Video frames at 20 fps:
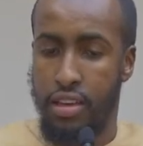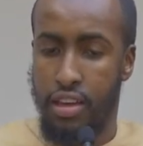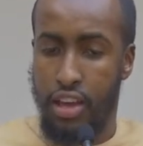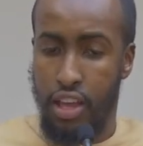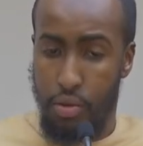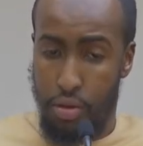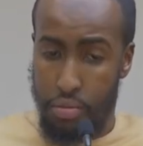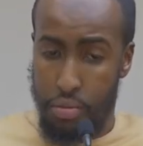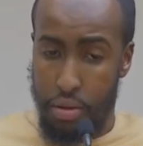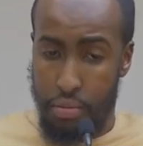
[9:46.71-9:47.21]
Are
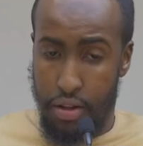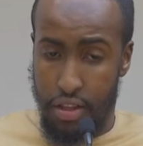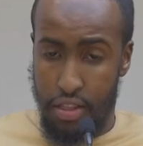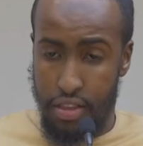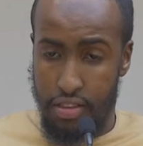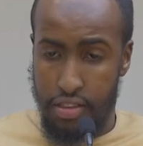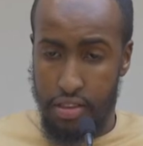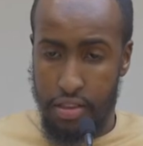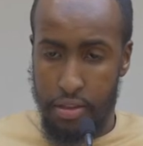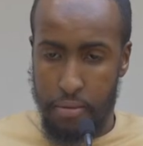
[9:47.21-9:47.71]
you with me,
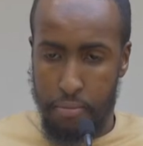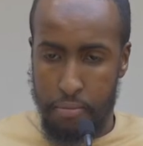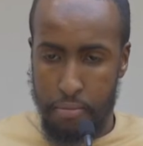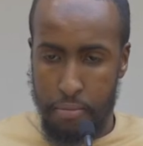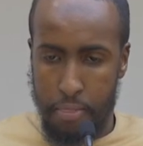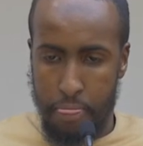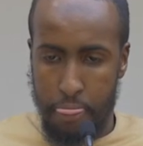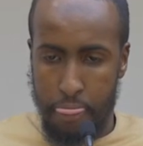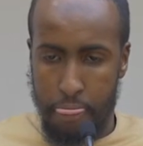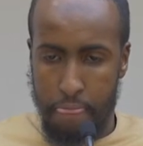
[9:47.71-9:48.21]
brothers?
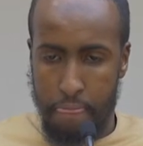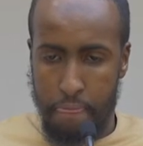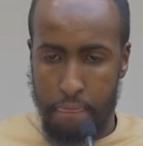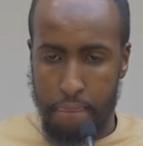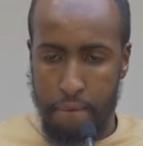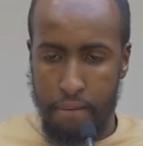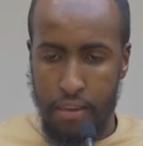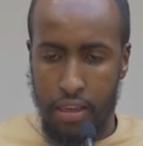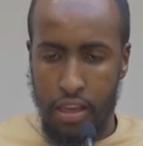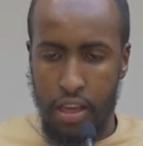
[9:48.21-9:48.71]

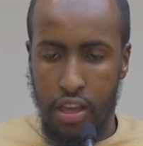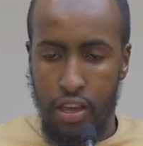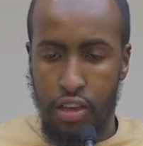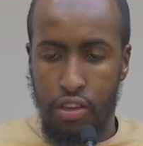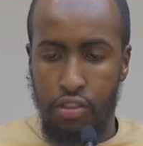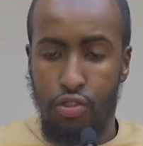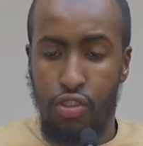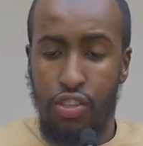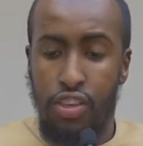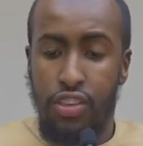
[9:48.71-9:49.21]

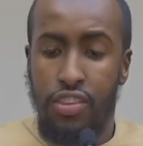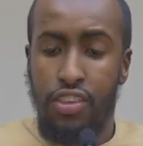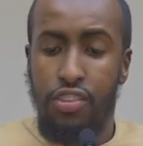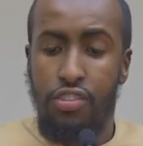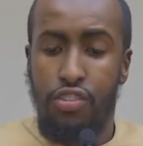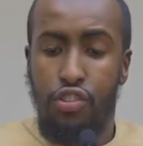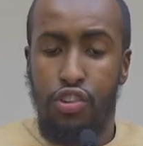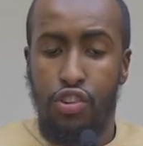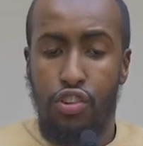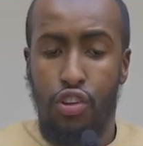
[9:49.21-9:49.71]
So this is
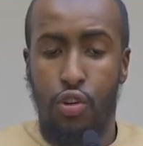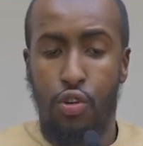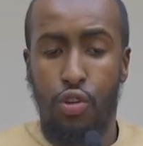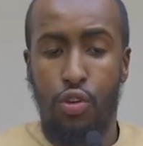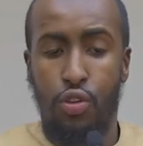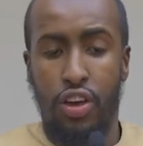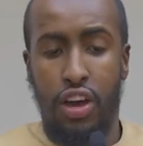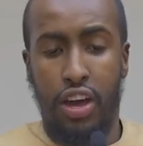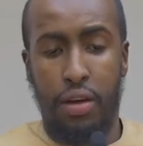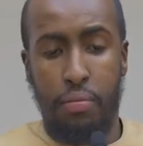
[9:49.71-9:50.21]
to show
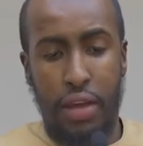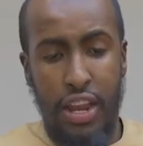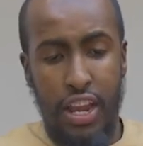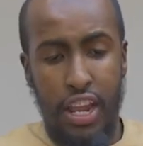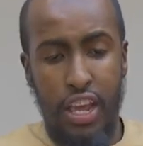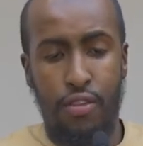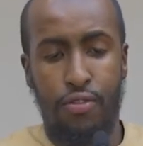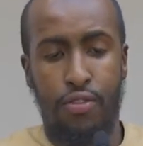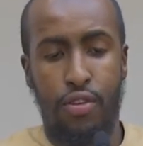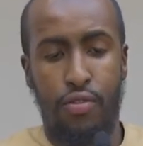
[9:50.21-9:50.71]
you the
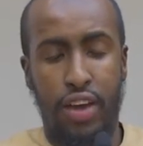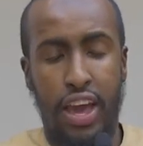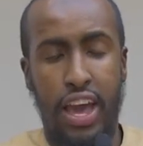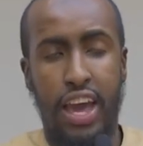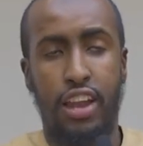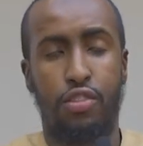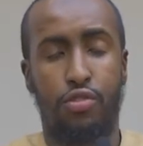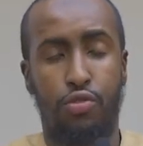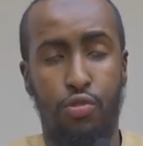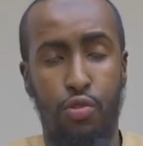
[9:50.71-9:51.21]
belief of
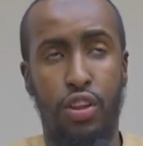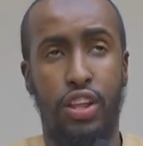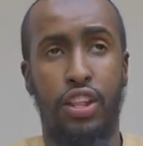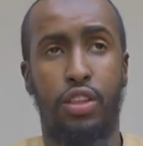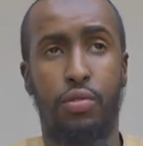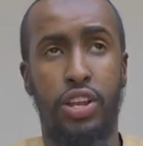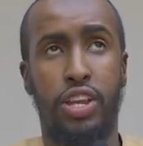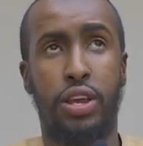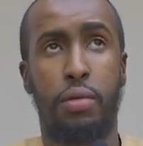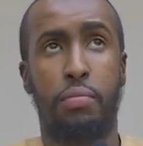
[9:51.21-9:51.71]
Ahl Sunnah
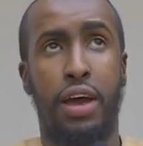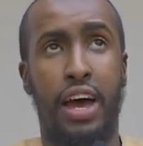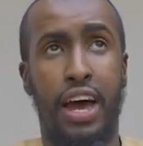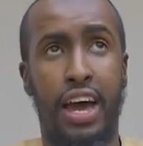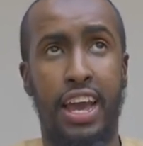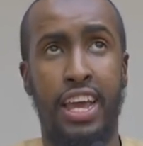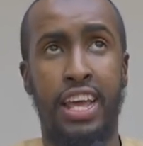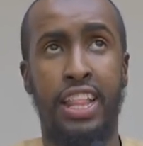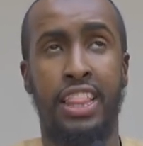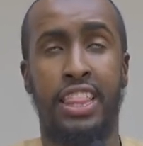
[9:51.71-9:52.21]
wal
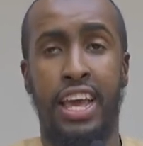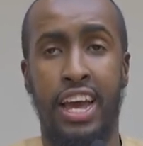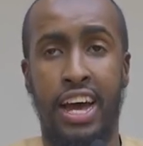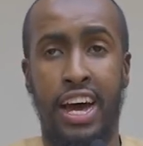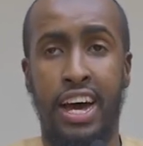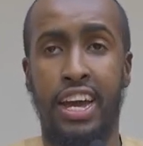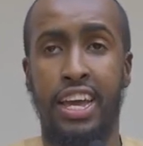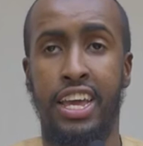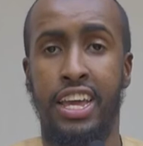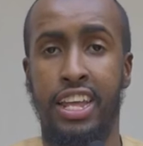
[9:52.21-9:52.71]
Jama'ah in their
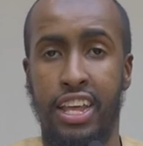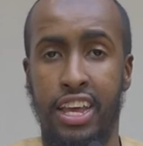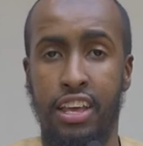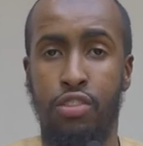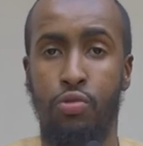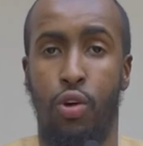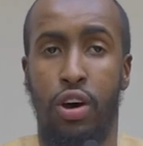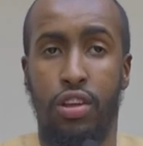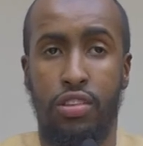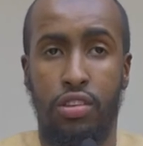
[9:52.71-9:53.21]
Aqidah
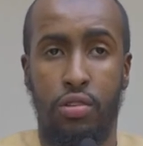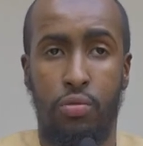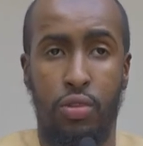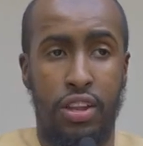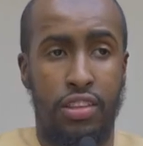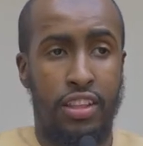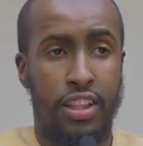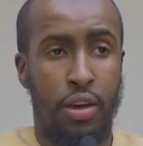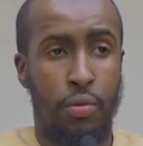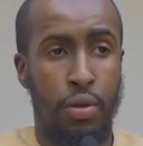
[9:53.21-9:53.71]
is what? What
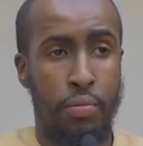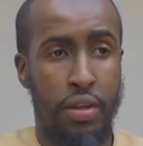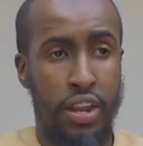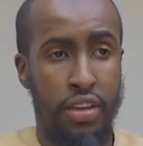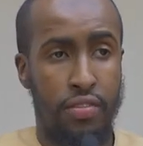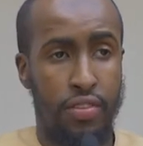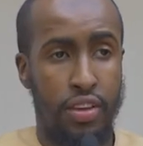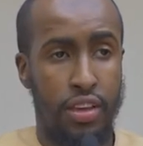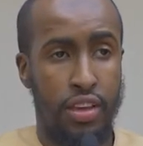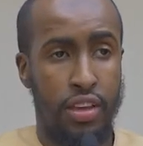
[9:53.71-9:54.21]
is it that we
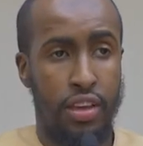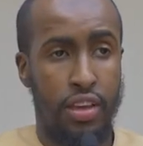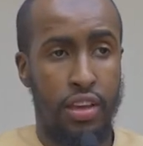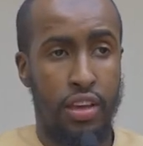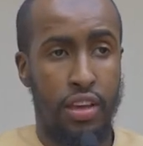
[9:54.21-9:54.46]
believe?